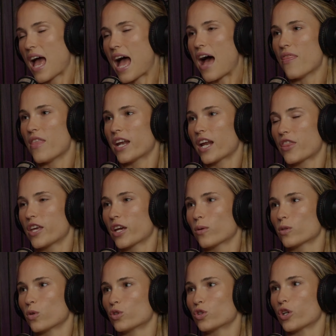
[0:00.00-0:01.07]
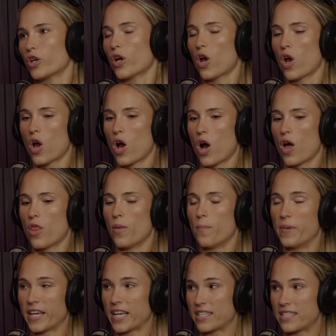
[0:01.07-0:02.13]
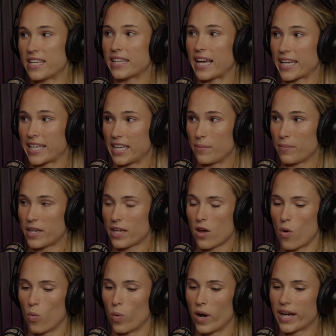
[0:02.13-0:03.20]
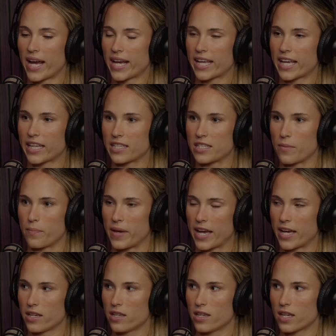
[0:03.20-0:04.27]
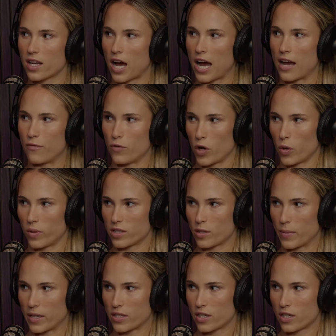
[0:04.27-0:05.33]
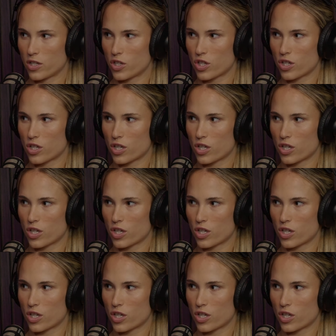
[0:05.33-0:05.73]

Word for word: And then I think it was also the biggest thing that hit me when I get into bed, I have no one to message.